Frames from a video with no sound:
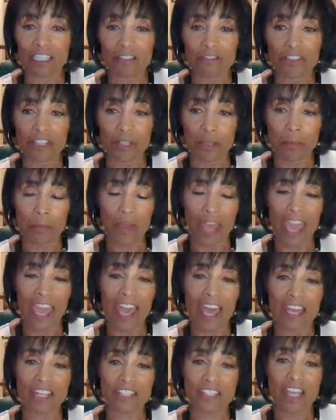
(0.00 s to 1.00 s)
and live in the
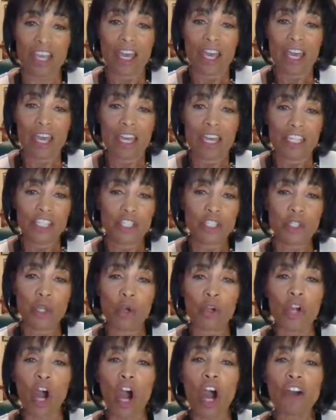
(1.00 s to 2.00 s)
past. you
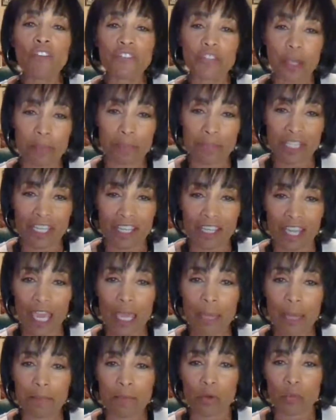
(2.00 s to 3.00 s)
know, golf can be a
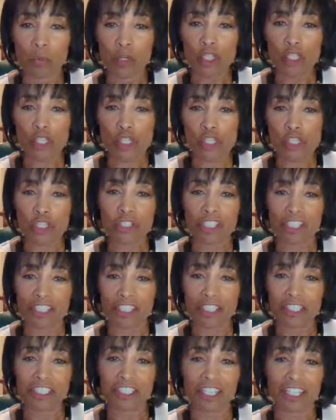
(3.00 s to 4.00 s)
game of woulda, shoulda,
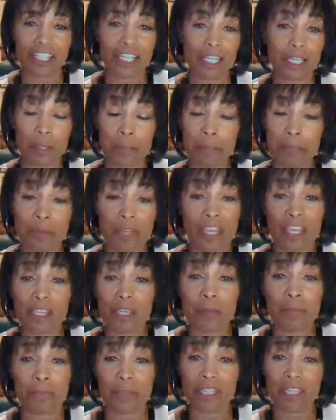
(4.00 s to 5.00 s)
coulda, and
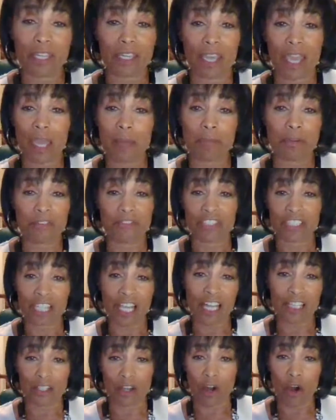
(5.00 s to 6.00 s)
it can be a game of a
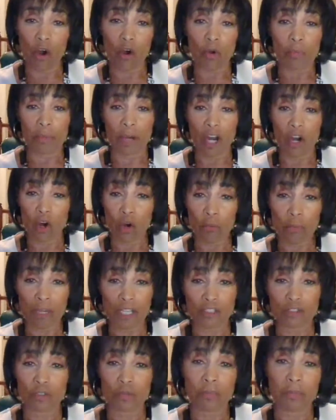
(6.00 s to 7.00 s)
lot of hope. I hope
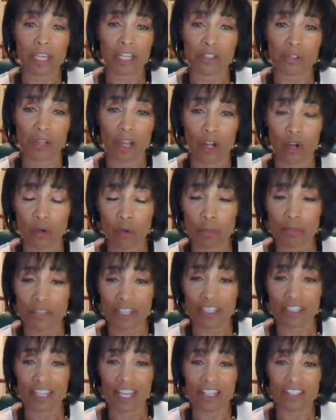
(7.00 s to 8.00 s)
I do better. I
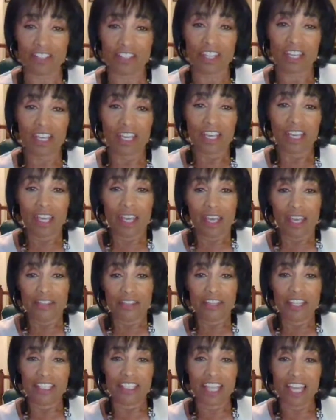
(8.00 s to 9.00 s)
hope the
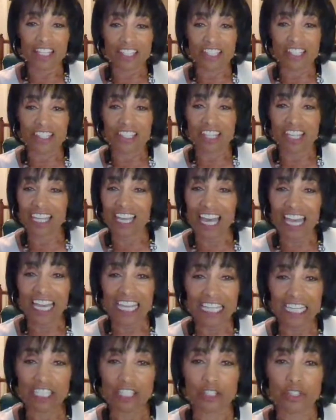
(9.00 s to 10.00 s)
next thing
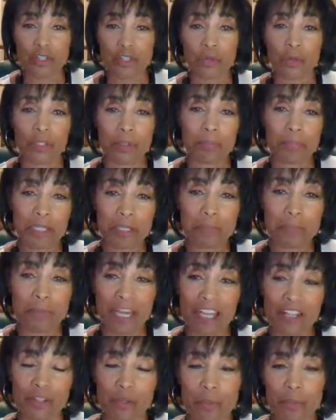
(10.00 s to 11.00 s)
I hit is going to be
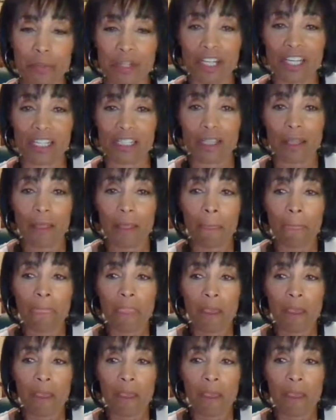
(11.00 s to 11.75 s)
better, but